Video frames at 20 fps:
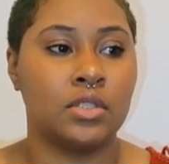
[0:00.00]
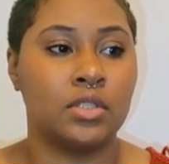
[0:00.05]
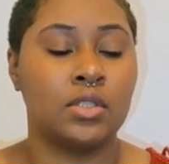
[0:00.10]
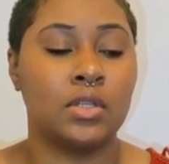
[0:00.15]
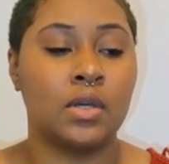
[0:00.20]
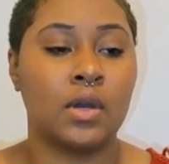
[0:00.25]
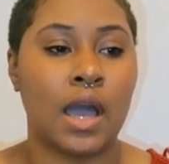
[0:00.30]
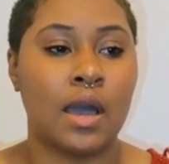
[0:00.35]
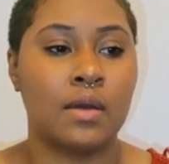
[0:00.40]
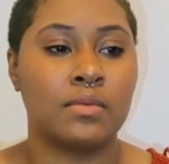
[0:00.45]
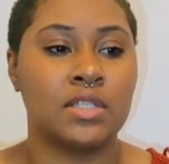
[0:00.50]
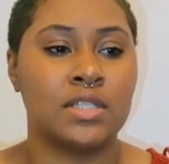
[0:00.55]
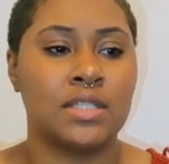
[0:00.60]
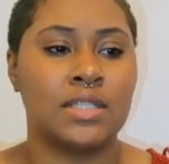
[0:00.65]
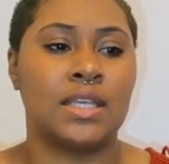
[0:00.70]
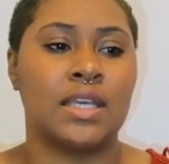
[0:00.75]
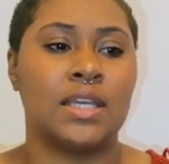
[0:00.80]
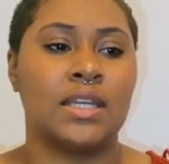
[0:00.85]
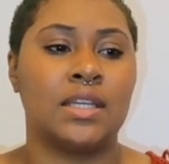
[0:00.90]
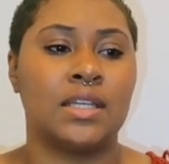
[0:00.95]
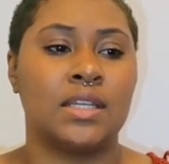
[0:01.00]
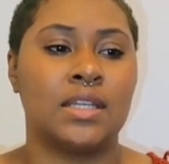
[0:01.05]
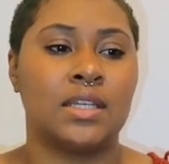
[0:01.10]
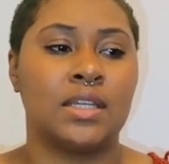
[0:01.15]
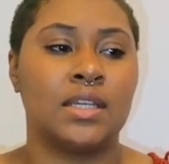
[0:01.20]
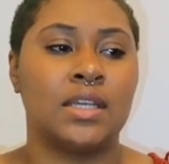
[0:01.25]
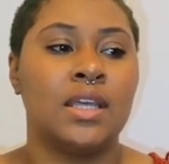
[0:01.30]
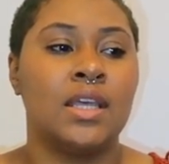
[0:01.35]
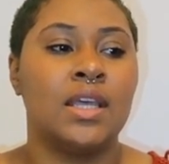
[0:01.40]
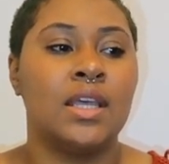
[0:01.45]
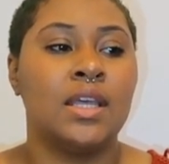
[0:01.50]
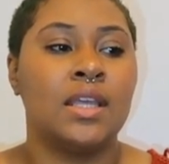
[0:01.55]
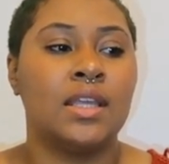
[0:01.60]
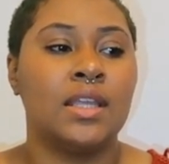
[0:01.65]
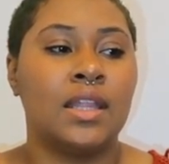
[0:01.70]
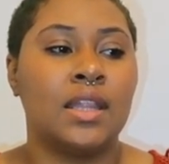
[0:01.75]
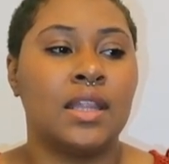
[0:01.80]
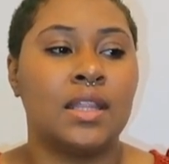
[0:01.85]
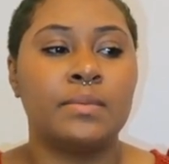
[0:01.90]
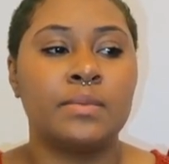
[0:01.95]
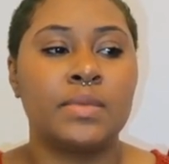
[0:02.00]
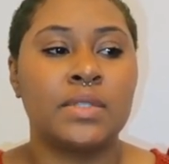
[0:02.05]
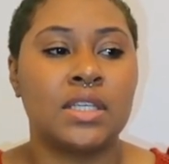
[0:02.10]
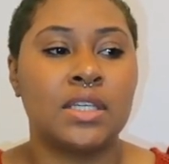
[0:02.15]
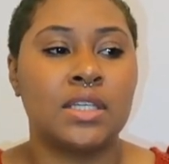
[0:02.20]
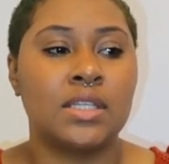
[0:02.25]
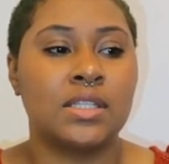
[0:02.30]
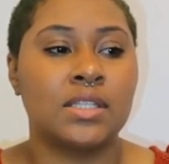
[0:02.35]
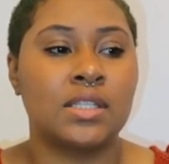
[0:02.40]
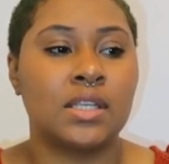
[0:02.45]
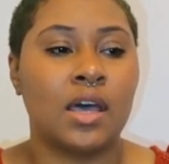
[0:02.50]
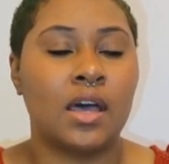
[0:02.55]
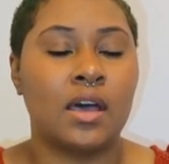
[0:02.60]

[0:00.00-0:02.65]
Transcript: you know, I was just getting glimpses